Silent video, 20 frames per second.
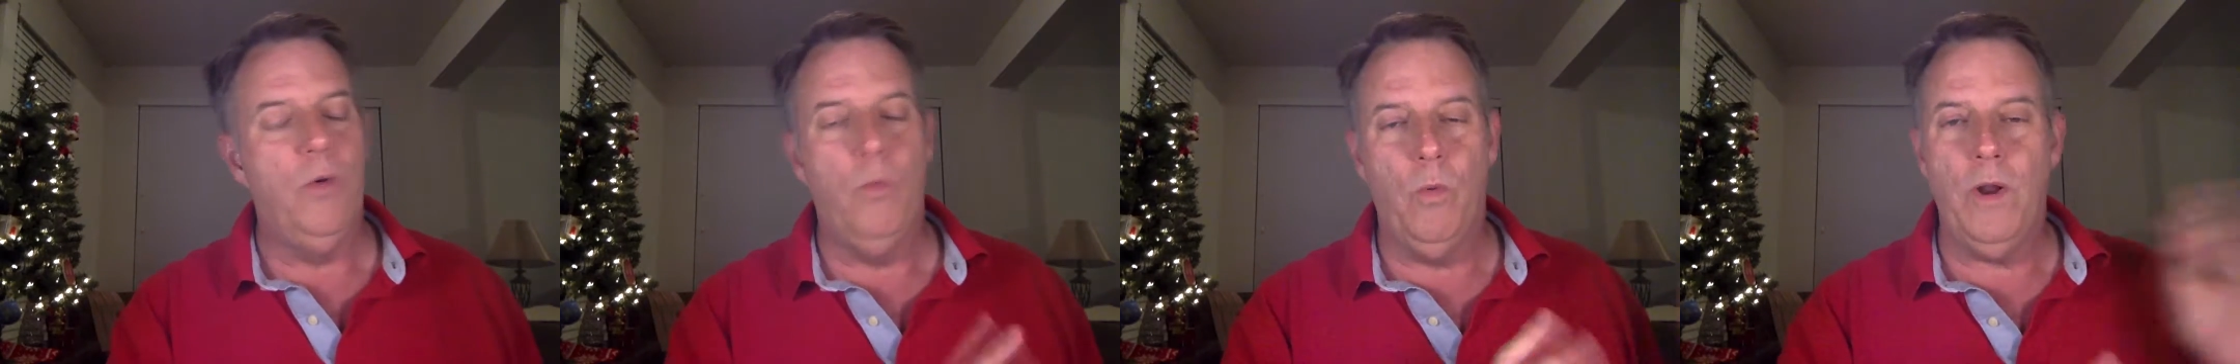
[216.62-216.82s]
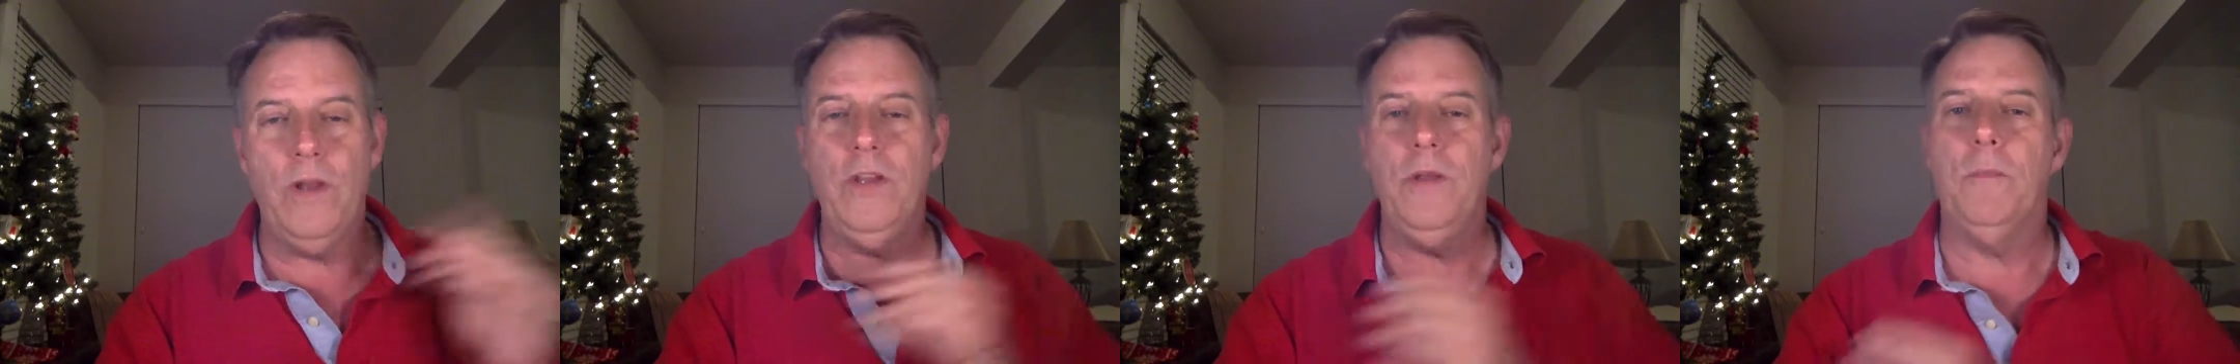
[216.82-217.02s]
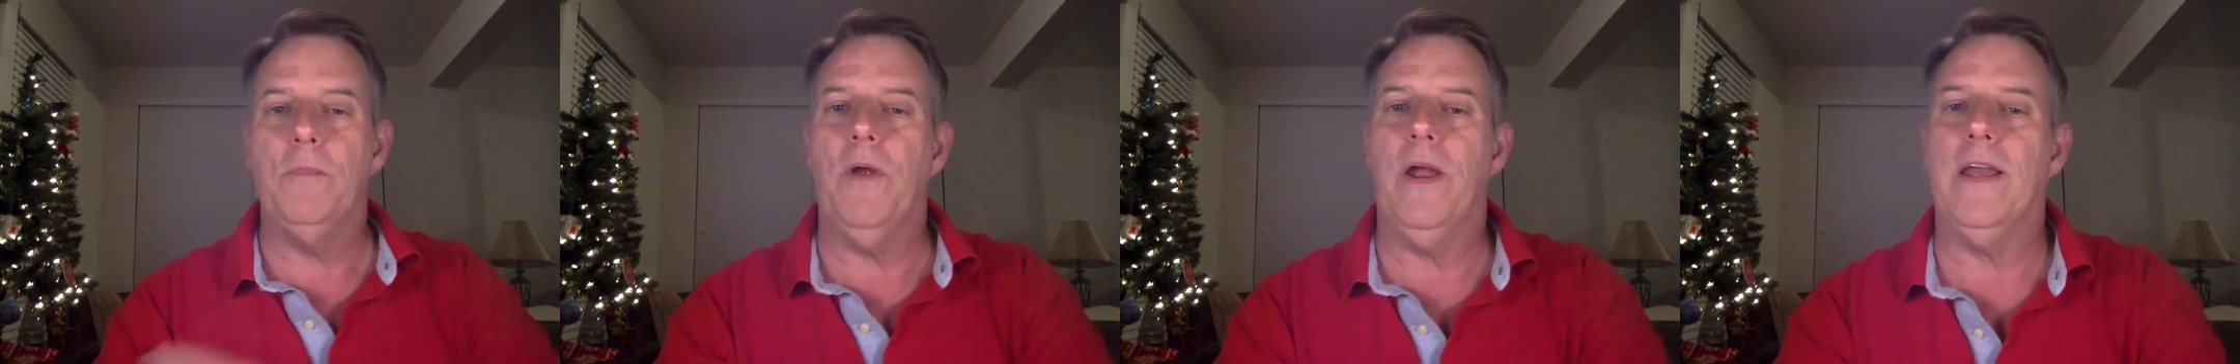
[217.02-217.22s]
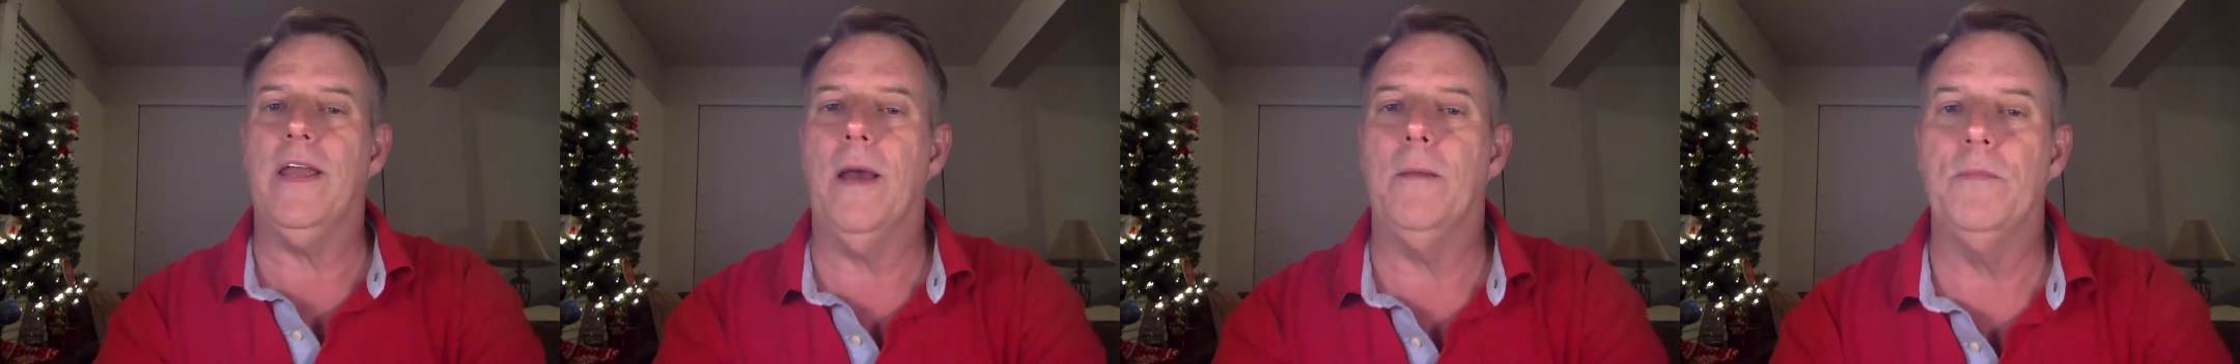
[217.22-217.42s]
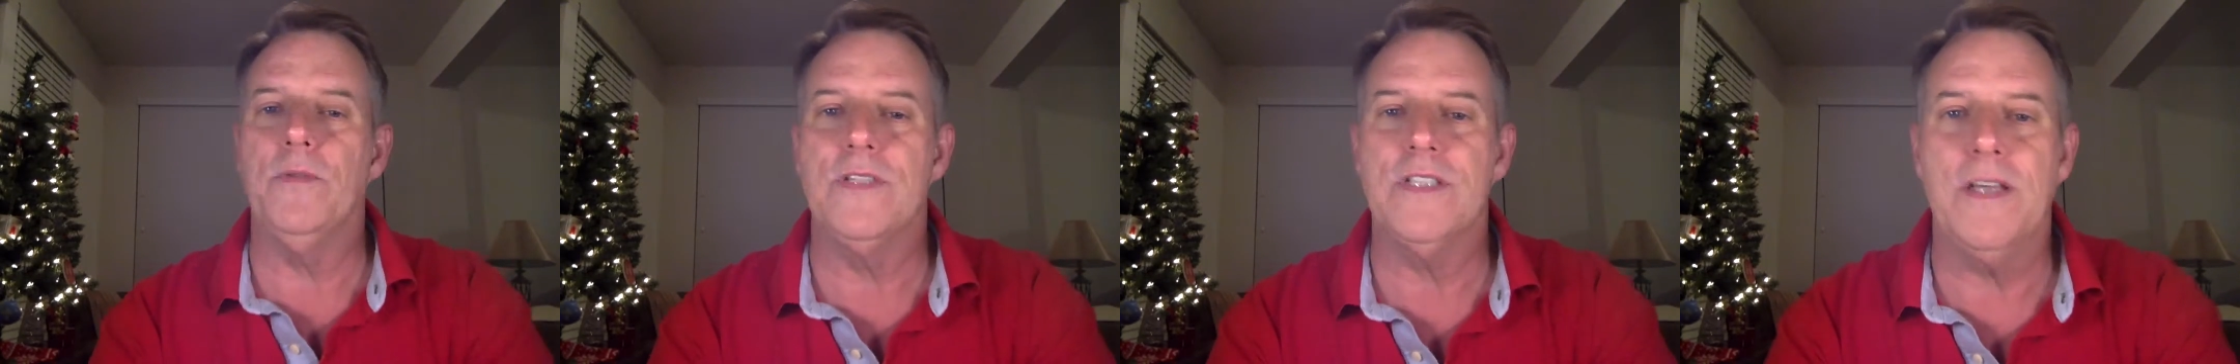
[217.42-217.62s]
when you break
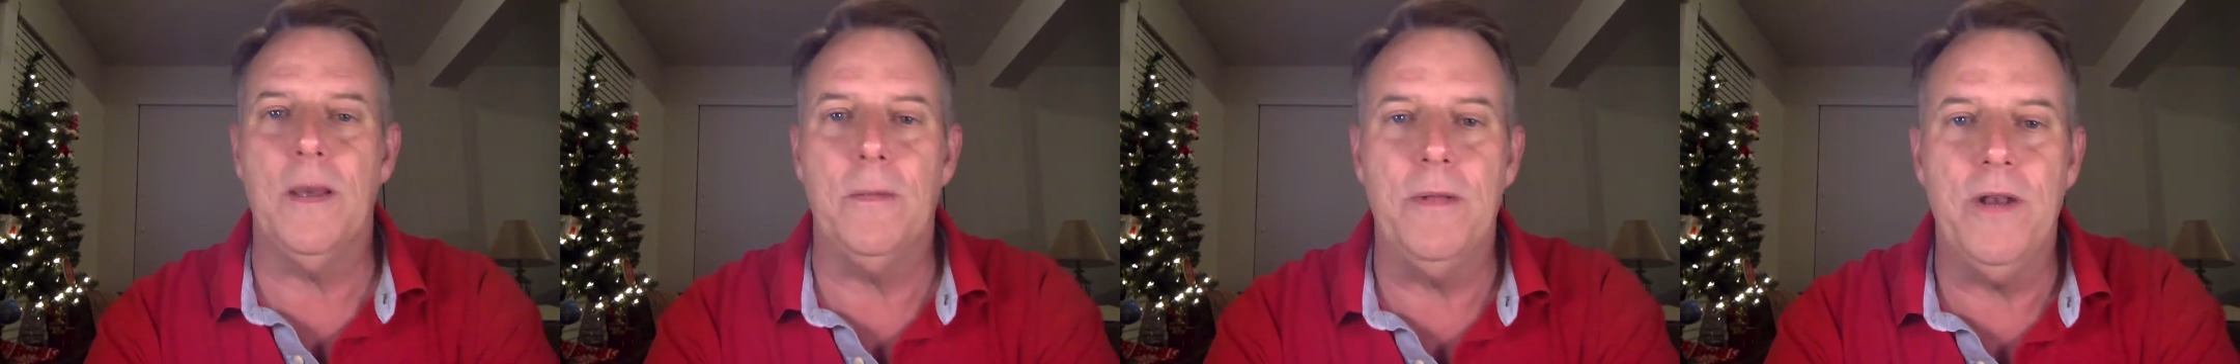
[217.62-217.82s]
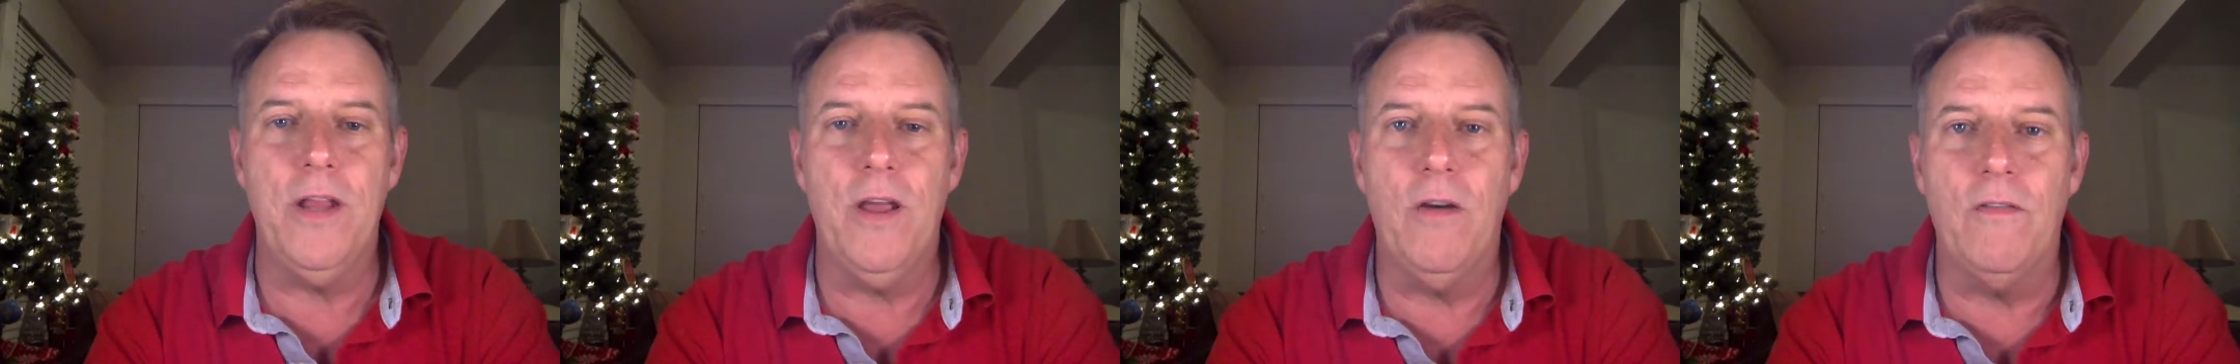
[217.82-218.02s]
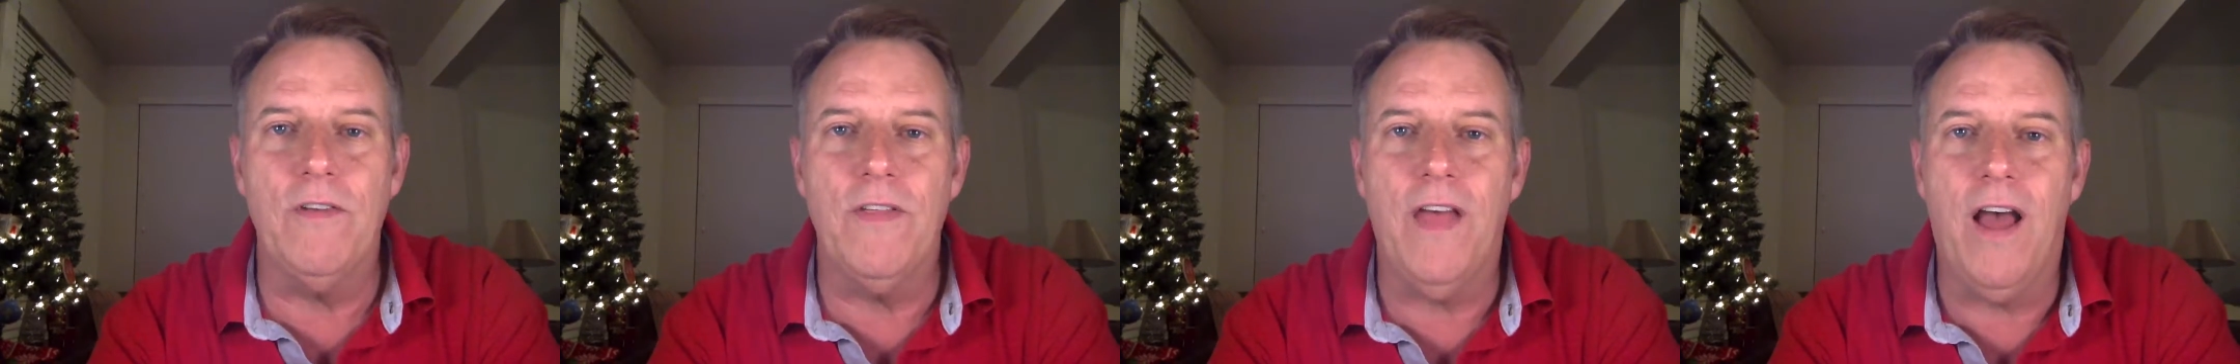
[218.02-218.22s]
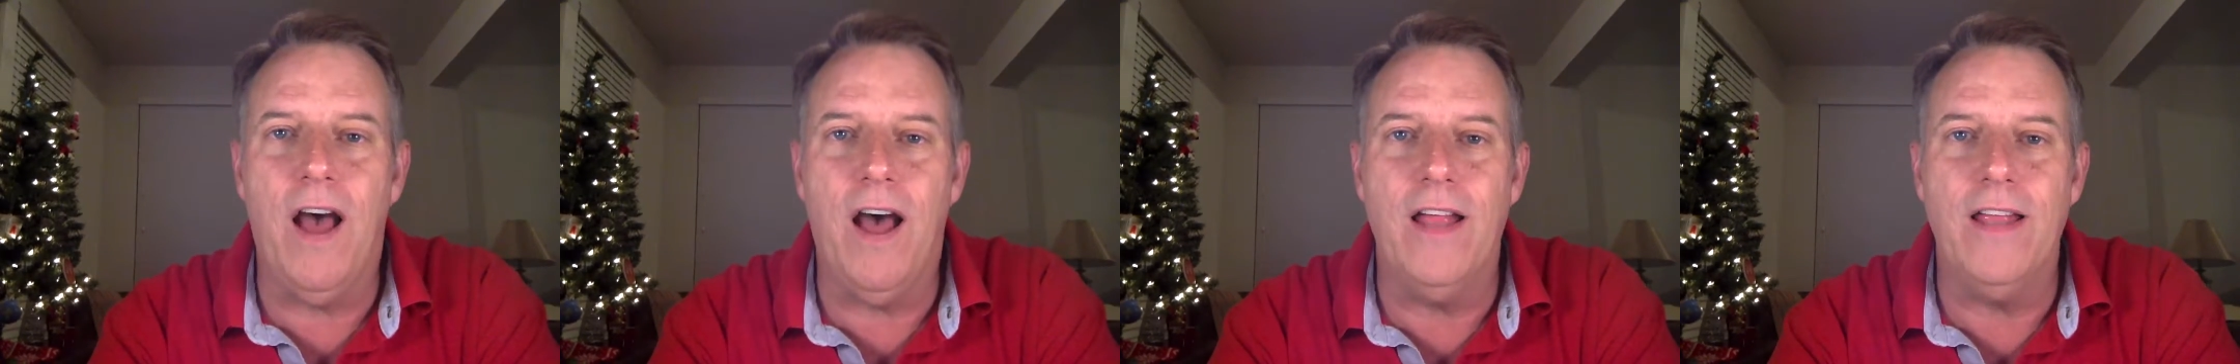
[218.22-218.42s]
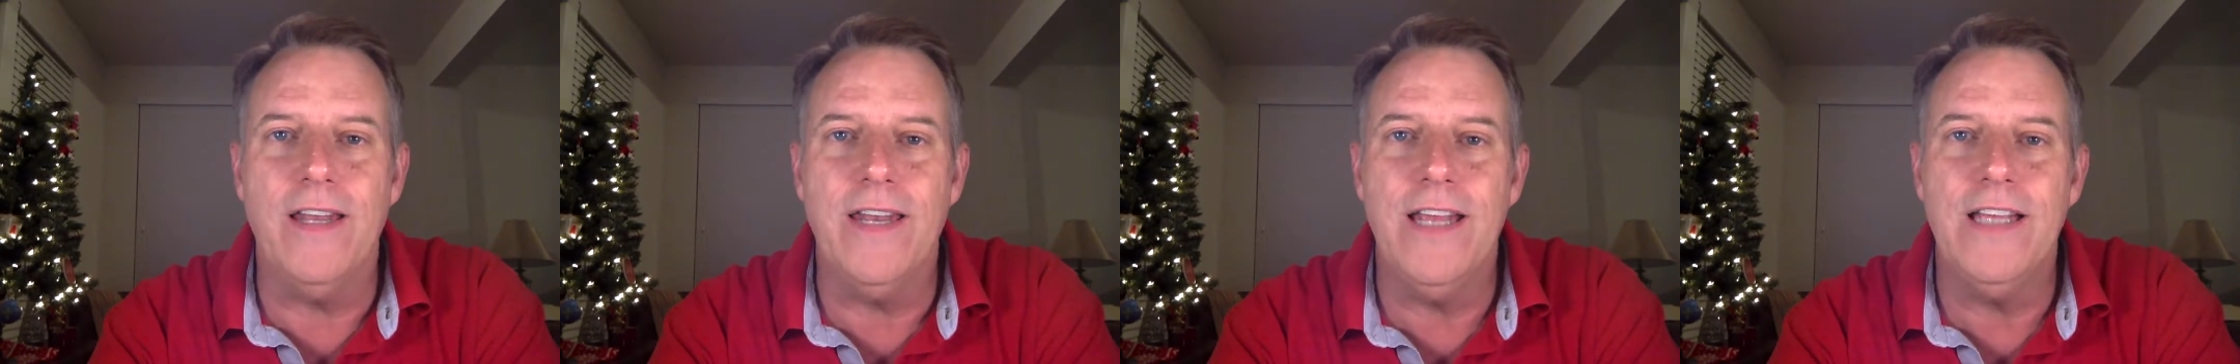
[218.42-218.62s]
up with somebody over the
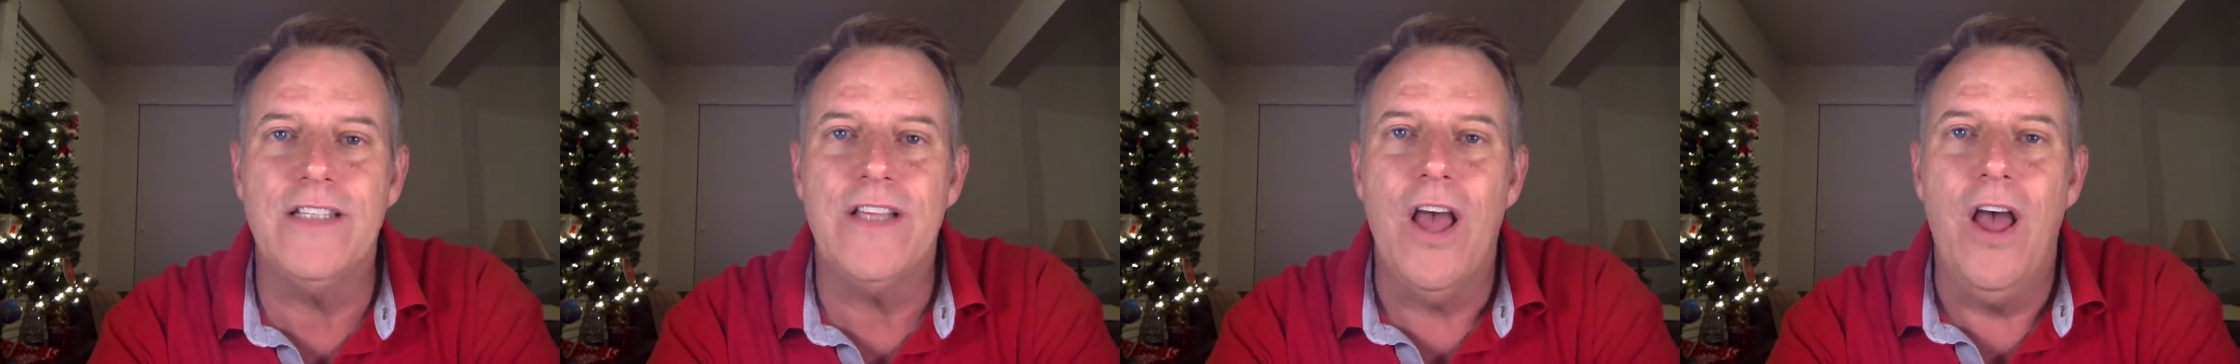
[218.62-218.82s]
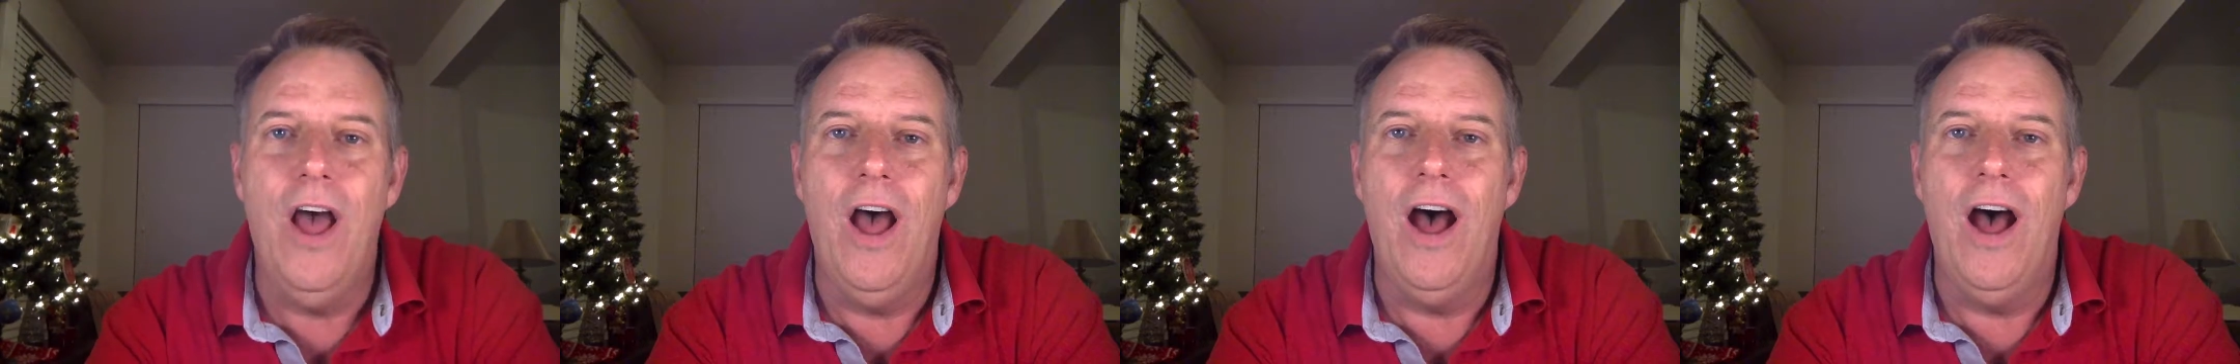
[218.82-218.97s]
holidays,